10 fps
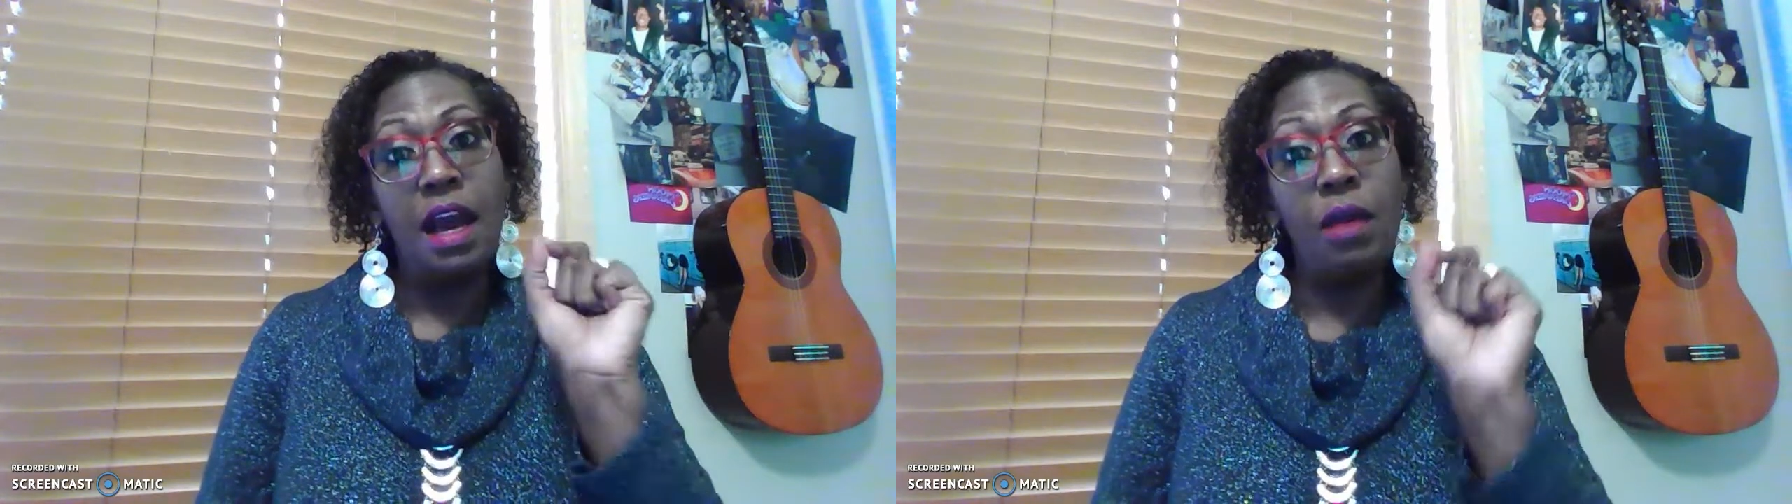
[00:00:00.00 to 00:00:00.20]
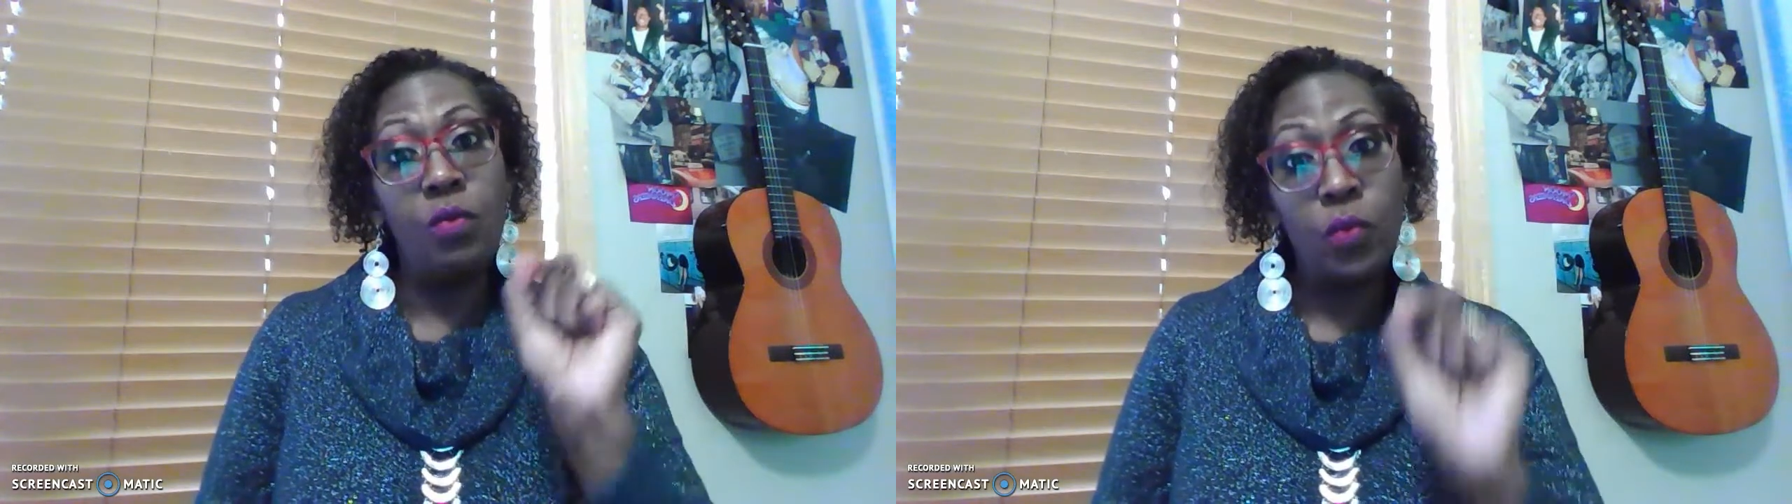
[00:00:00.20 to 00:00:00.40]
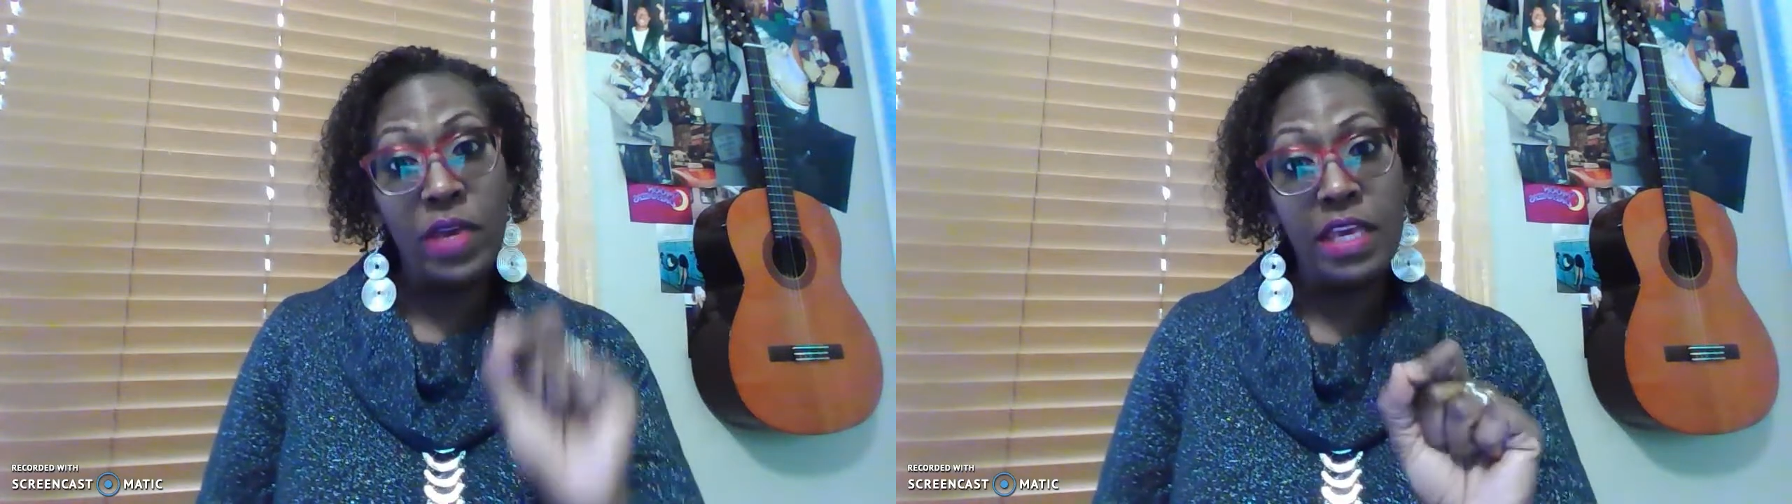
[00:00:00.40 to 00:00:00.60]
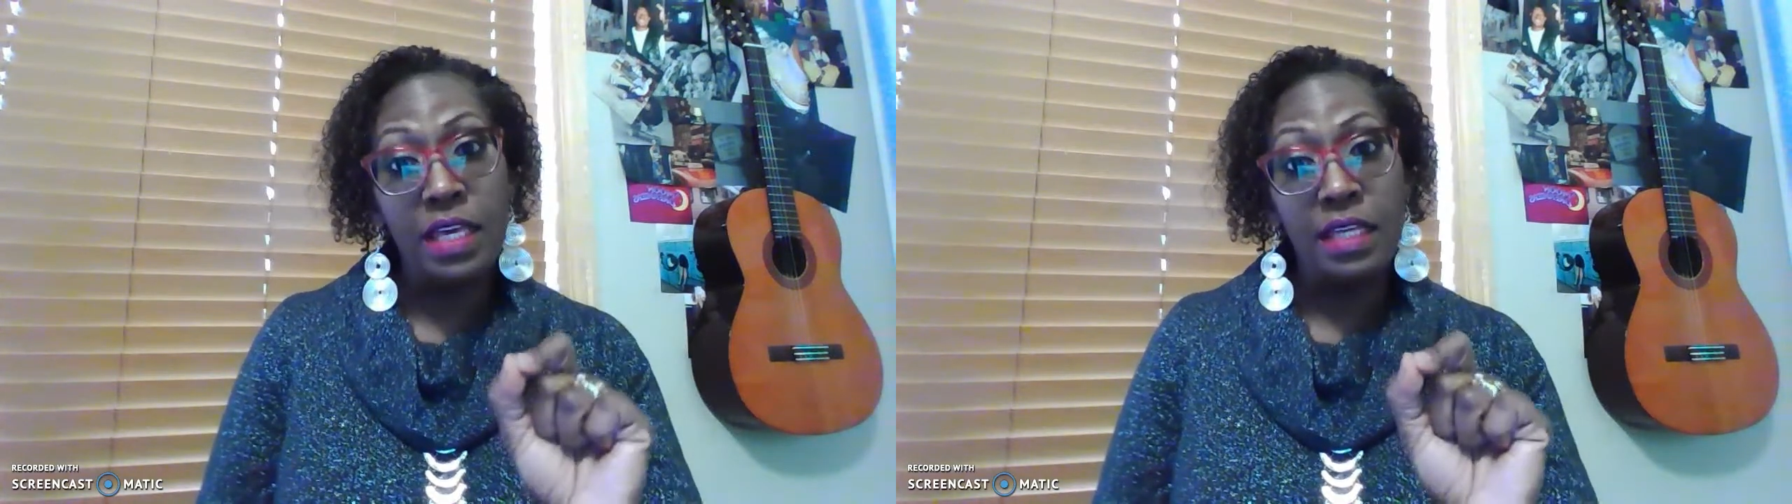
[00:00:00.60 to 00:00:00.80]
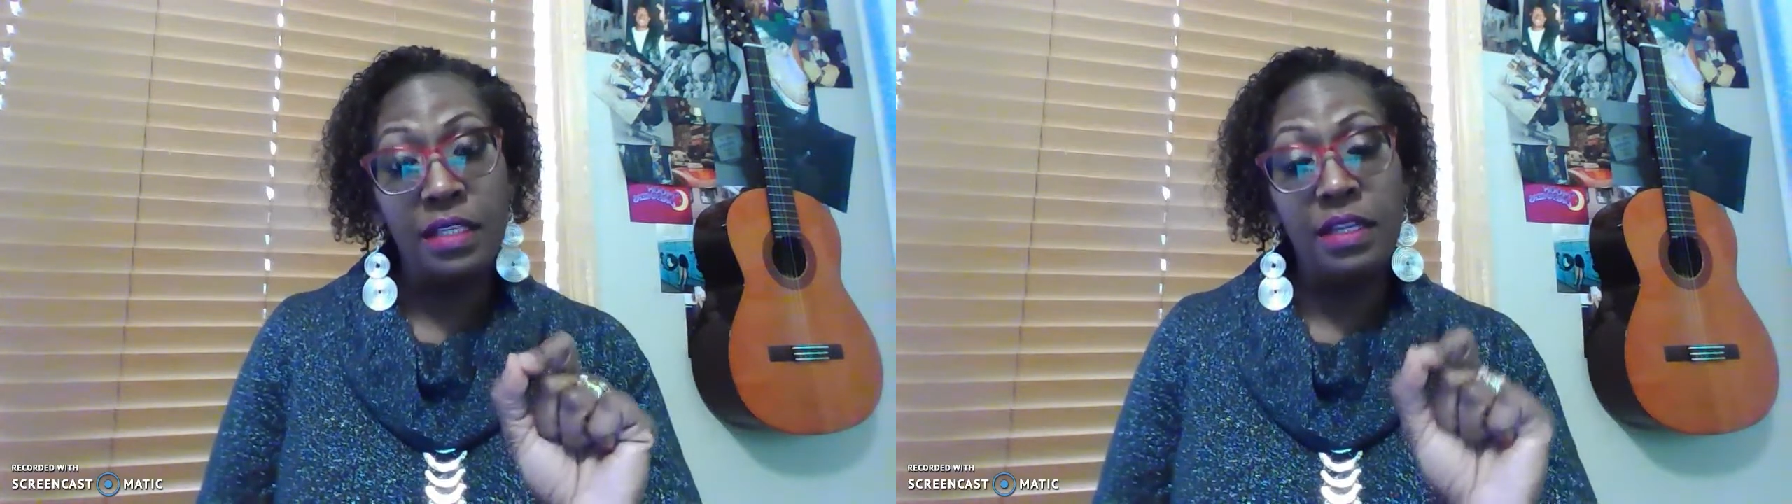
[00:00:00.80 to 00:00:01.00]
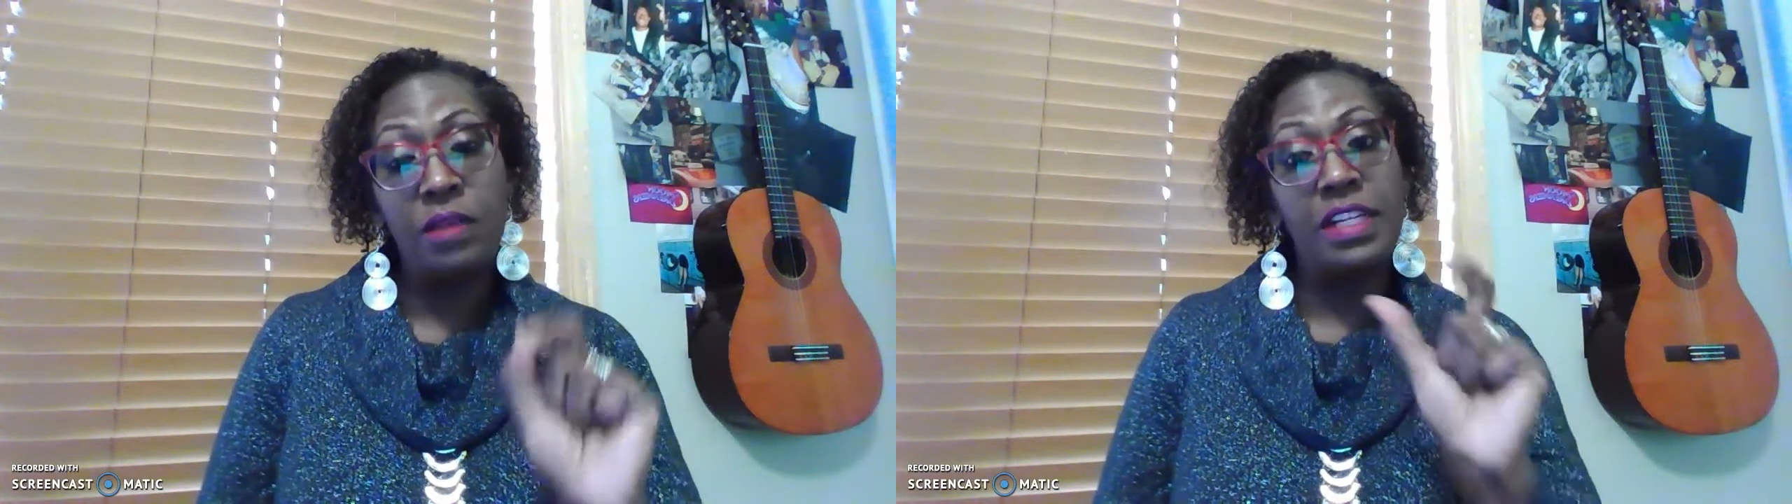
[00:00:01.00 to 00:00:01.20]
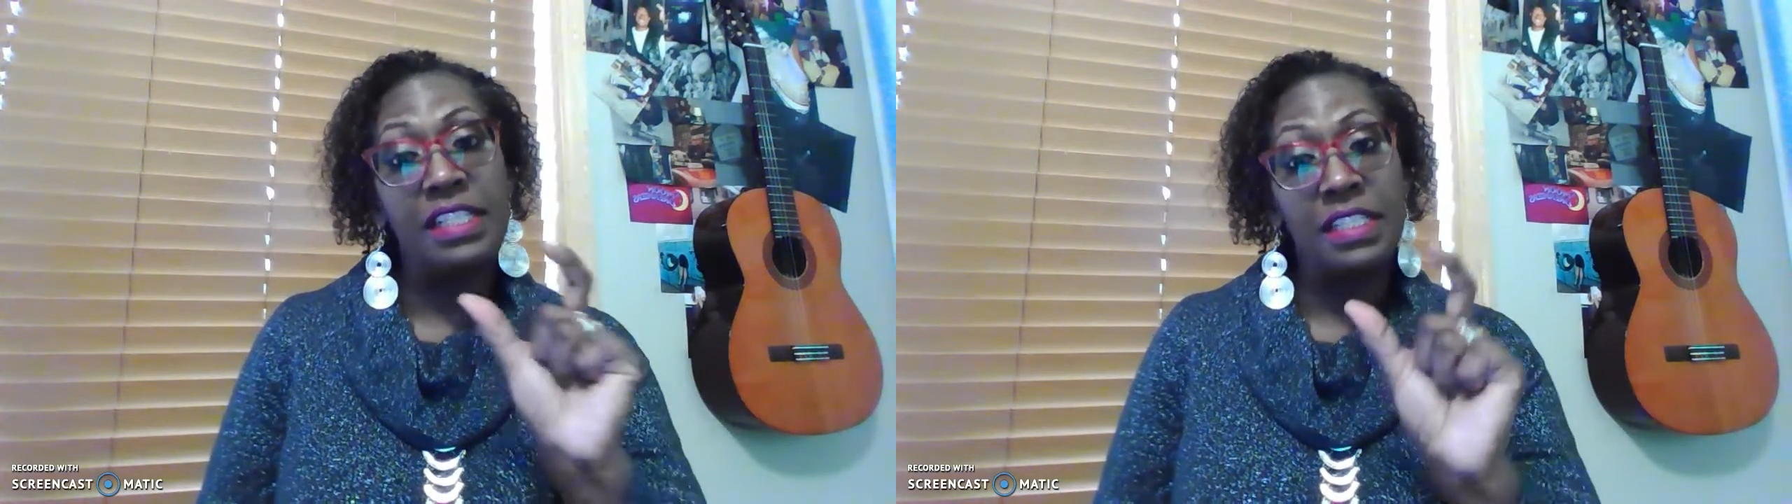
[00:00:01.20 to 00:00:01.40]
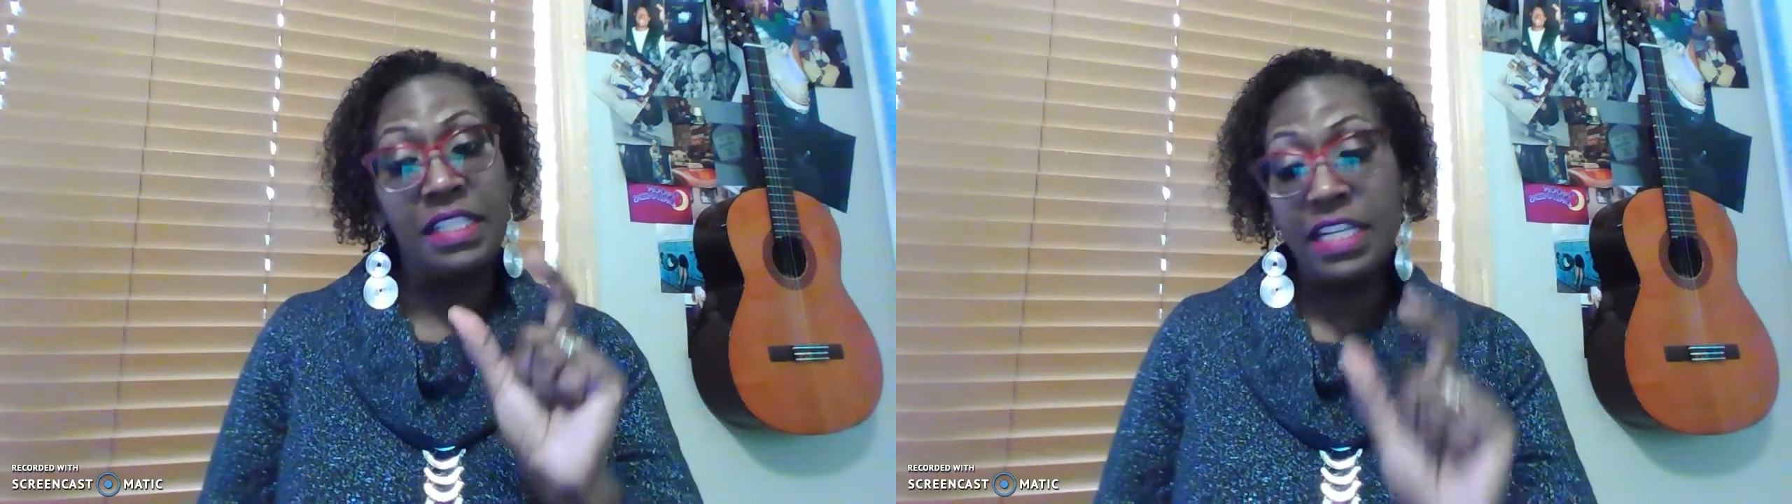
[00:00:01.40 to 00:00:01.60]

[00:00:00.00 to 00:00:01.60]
a week known as